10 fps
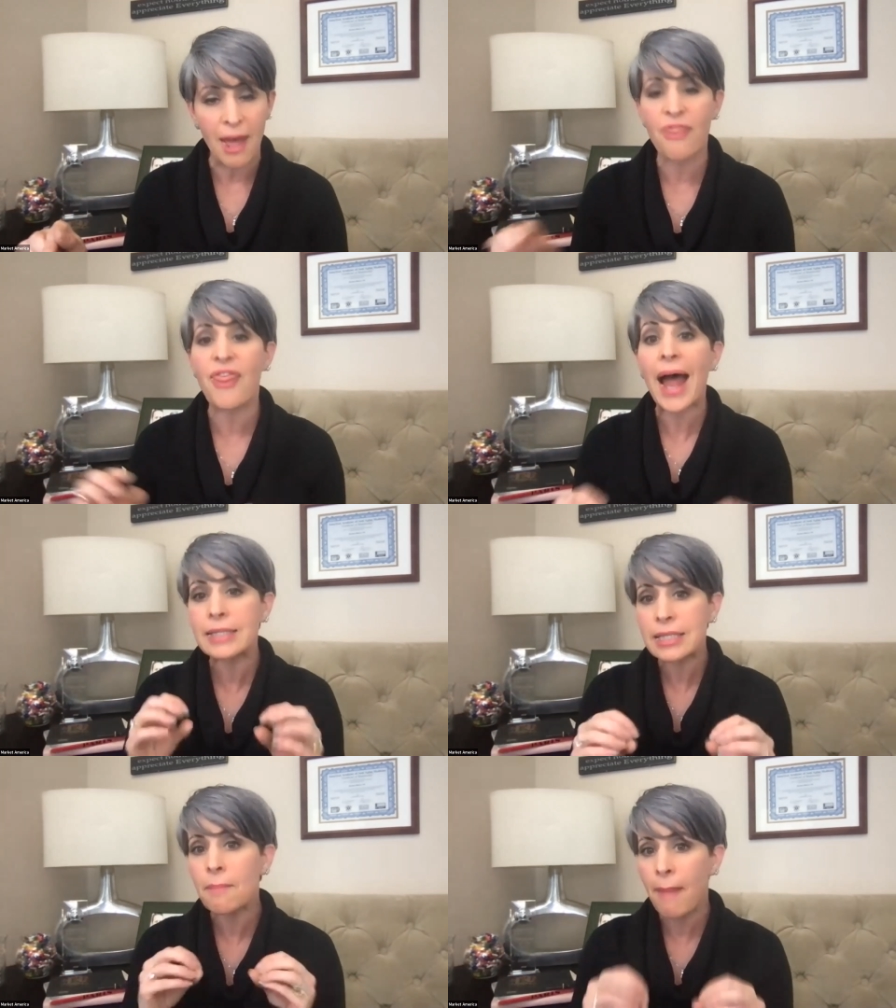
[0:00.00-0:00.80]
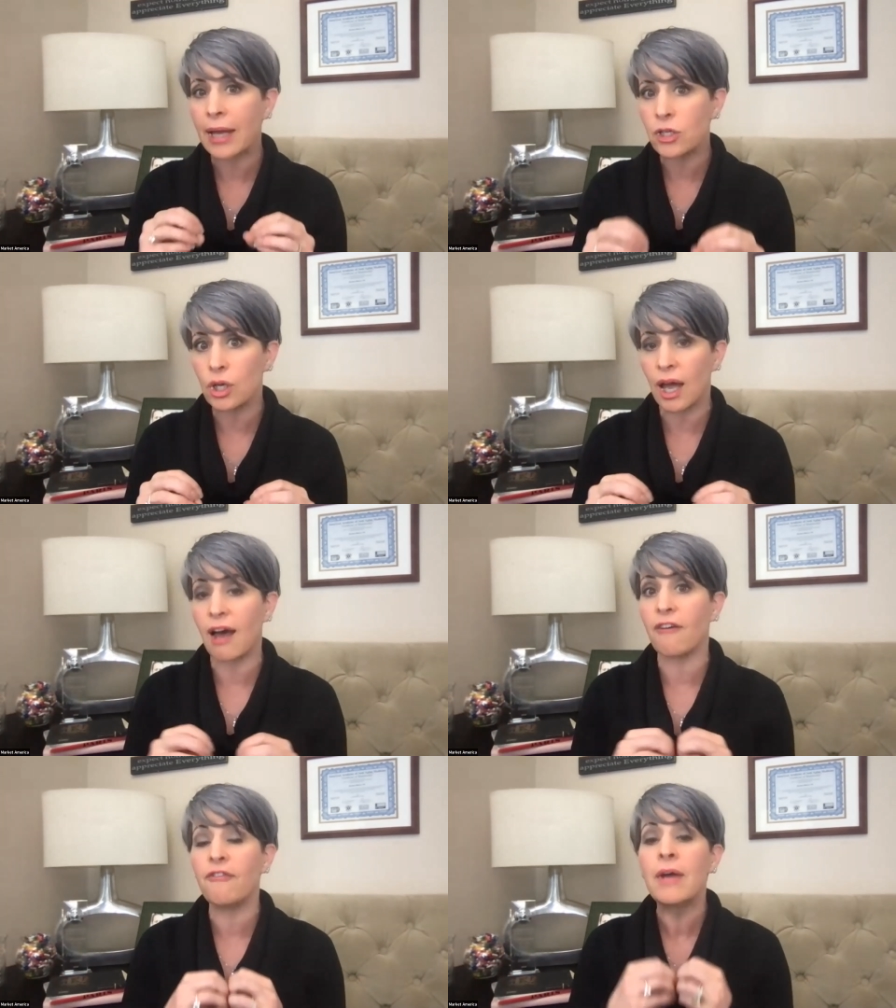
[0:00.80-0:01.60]
And that's the magic
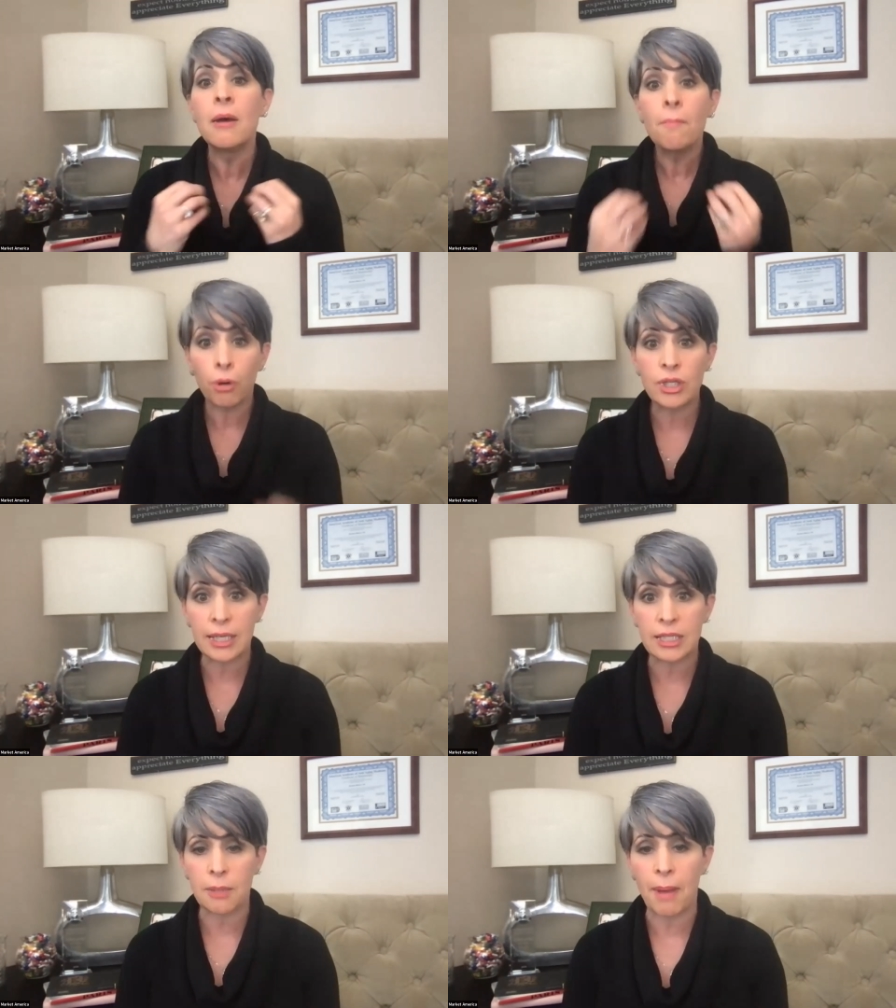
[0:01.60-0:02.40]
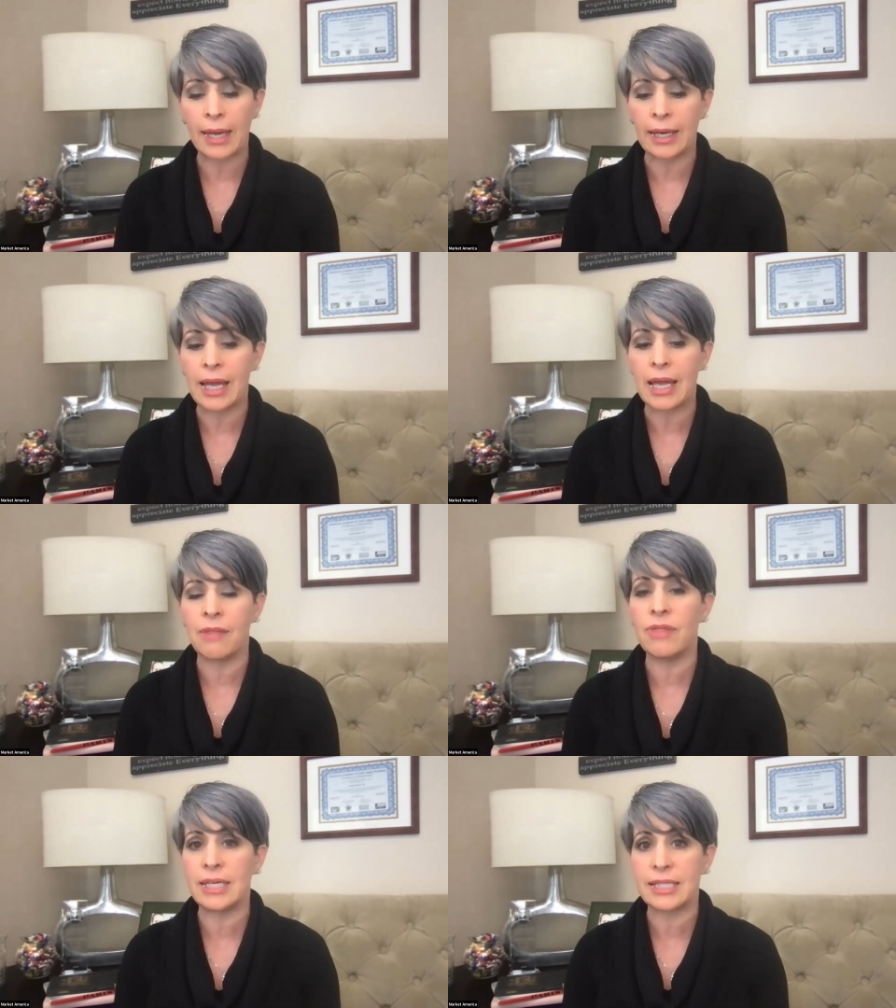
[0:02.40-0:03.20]
of participating
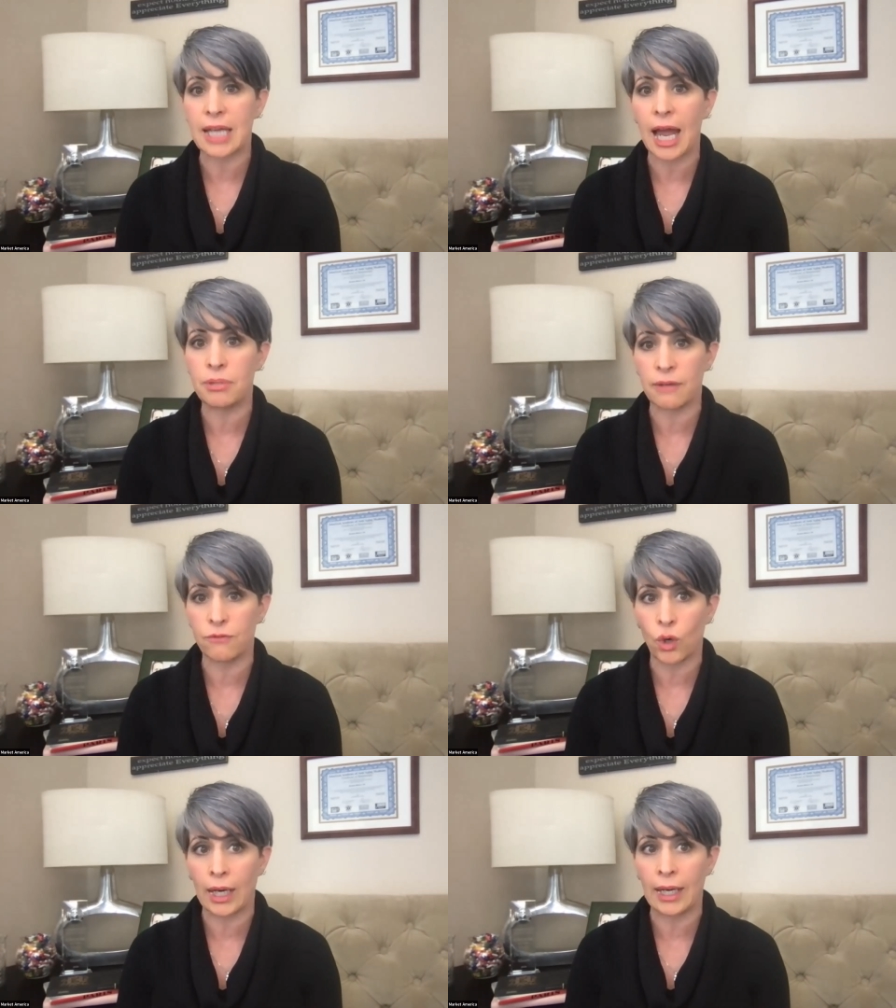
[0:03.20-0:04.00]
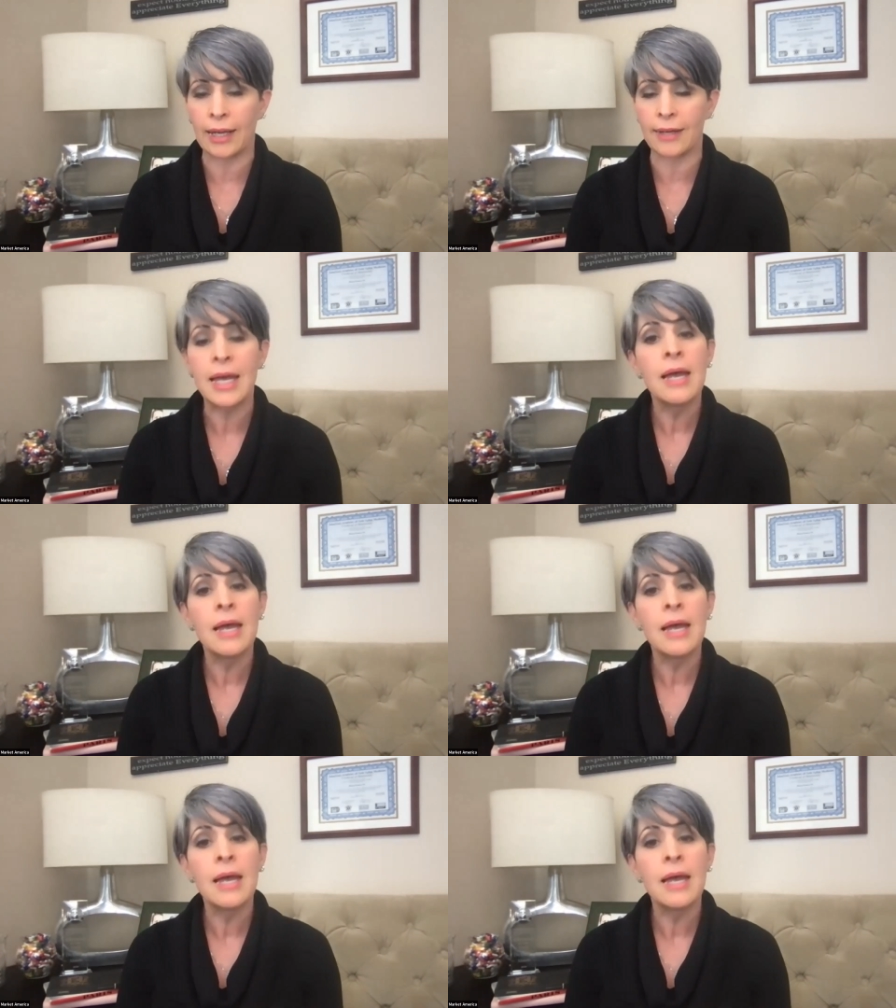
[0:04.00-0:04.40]
in these types of trainings.